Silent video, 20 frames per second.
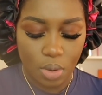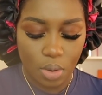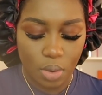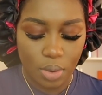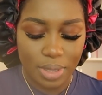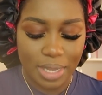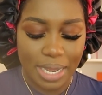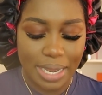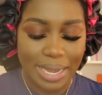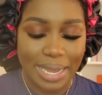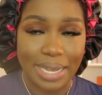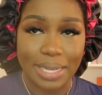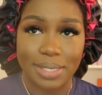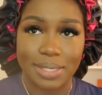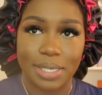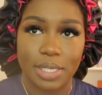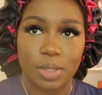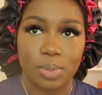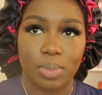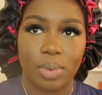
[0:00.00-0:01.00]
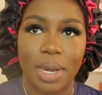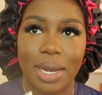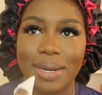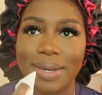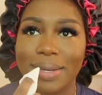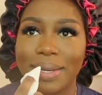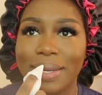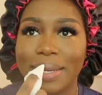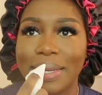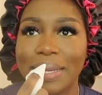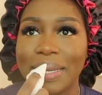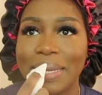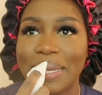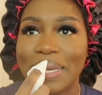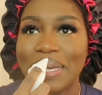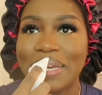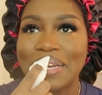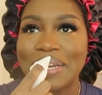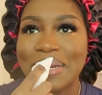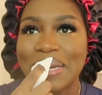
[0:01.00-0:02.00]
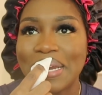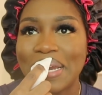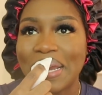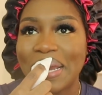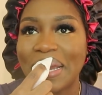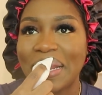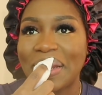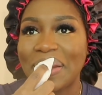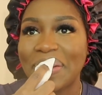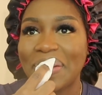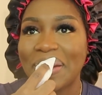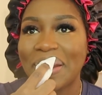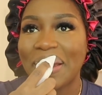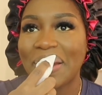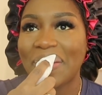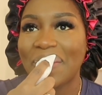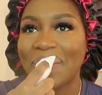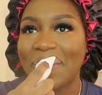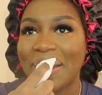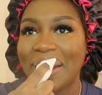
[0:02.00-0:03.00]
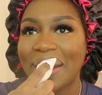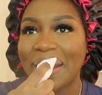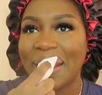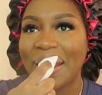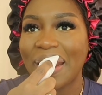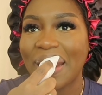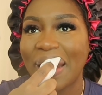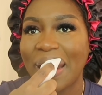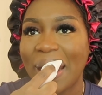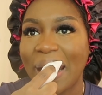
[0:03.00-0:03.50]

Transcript: All that excess product, I do not want it.